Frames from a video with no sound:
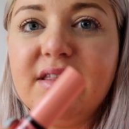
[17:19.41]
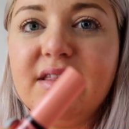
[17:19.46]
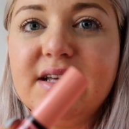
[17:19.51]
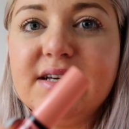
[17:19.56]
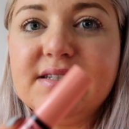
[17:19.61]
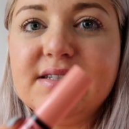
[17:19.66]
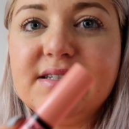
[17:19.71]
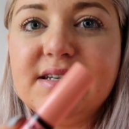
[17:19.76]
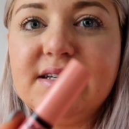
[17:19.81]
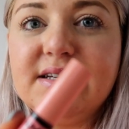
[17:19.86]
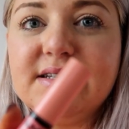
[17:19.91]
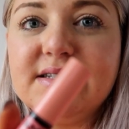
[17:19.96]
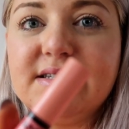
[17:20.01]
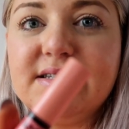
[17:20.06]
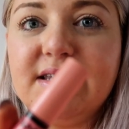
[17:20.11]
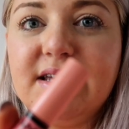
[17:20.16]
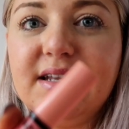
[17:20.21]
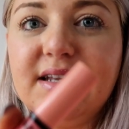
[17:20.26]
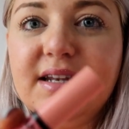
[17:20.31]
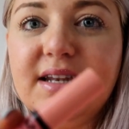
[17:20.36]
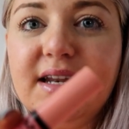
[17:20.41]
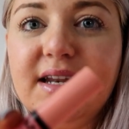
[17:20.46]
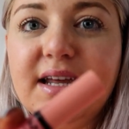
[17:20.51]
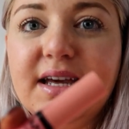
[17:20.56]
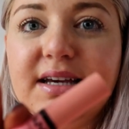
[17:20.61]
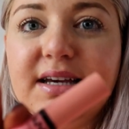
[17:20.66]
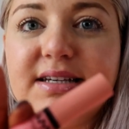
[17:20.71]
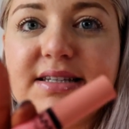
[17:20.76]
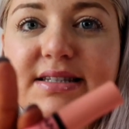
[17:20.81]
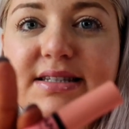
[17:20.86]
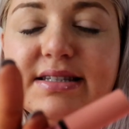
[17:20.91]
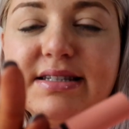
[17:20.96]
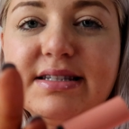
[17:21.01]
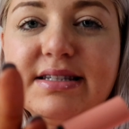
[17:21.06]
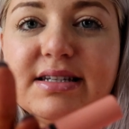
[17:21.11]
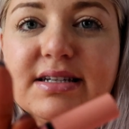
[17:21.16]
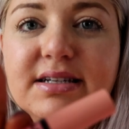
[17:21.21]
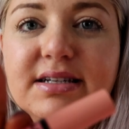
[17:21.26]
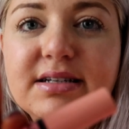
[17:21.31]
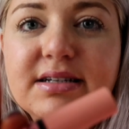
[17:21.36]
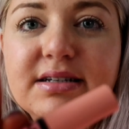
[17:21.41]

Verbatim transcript: this is the NYX,